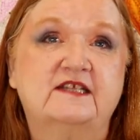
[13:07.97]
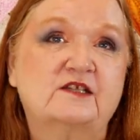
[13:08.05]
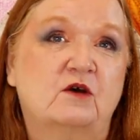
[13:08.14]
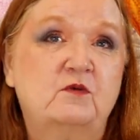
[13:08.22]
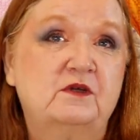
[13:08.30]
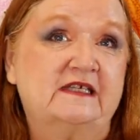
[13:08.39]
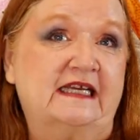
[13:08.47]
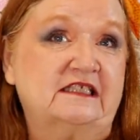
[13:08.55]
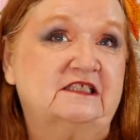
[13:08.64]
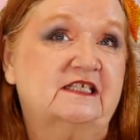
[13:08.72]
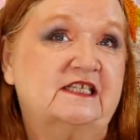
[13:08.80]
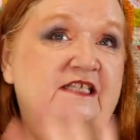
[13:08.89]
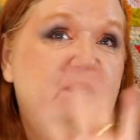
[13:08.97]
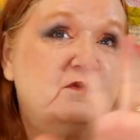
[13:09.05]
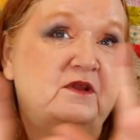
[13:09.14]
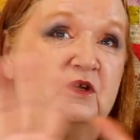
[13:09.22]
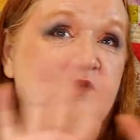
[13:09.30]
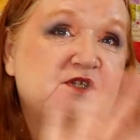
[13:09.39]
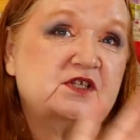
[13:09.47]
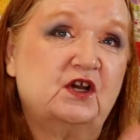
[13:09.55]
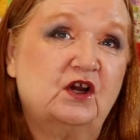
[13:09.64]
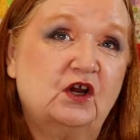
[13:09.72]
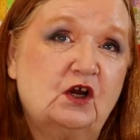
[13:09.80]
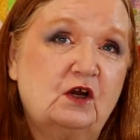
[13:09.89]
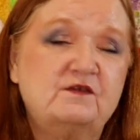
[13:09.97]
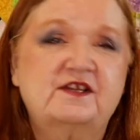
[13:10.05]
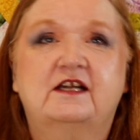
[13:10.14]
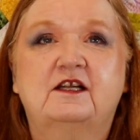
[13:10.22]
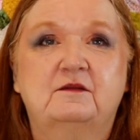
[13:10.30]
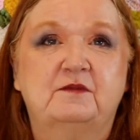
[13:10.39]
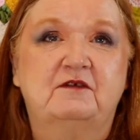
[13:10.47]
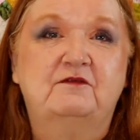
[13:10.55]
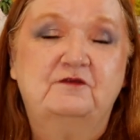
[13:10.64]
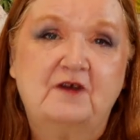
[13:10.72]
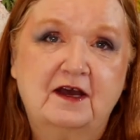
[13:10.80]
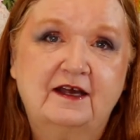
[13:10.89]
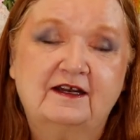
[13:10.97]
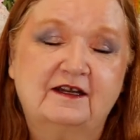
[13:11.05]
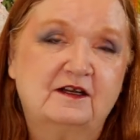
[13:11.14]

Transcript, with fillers: So we'll get to sewing those curves and it'll be fun.